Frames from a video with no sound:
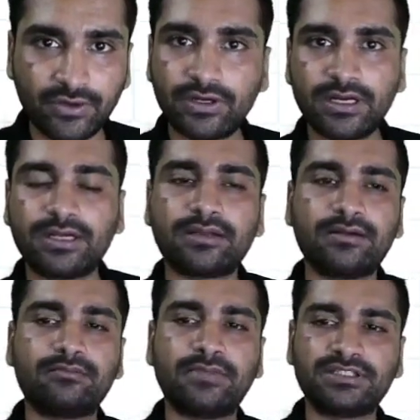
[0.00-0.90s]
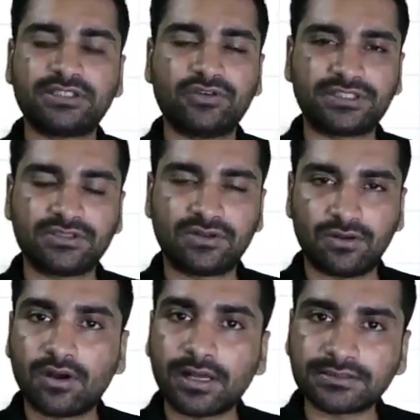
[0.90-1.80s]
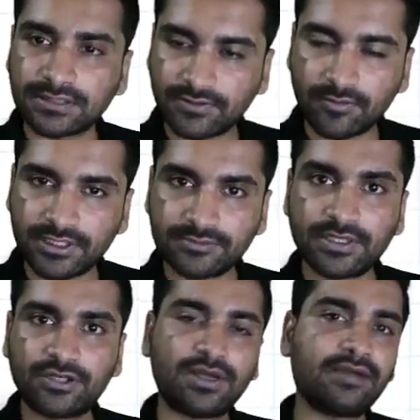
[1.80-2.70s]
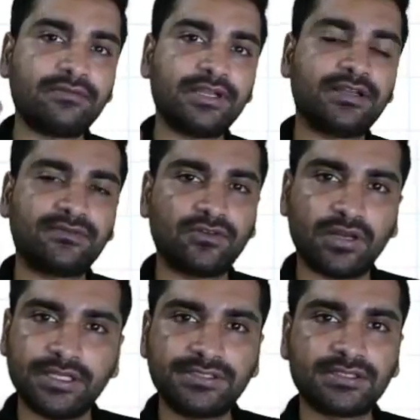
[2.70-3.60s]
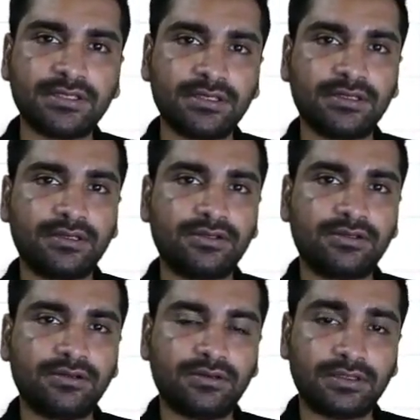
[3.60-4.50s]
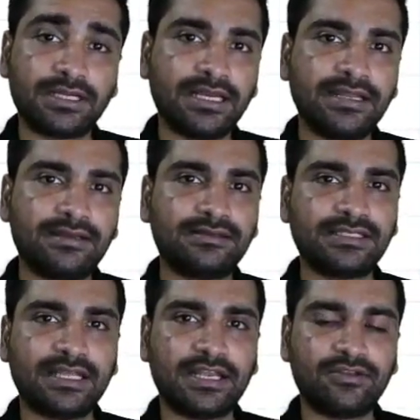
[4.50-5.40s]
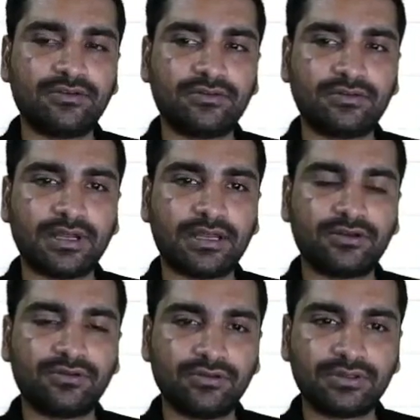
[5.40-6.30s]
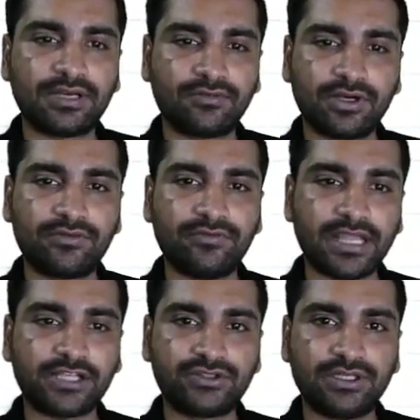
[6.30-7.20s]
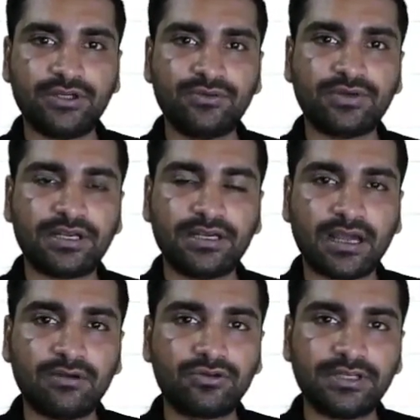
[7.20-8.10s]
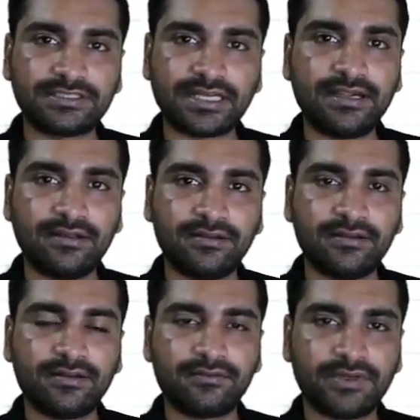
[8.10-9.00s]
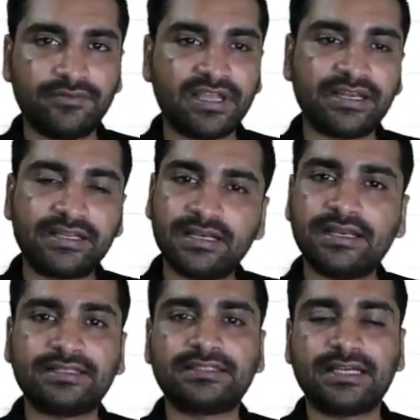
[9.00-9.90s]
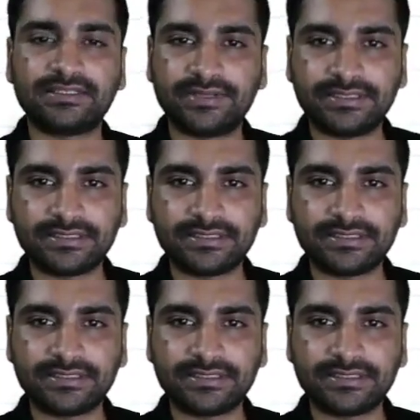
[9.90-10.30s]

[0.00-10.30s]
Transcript: get much questions or long answers from this, but to have enough knowledge, the clinical scenario, and to know that what we actually do and how to decide when we are in clinics. That is why this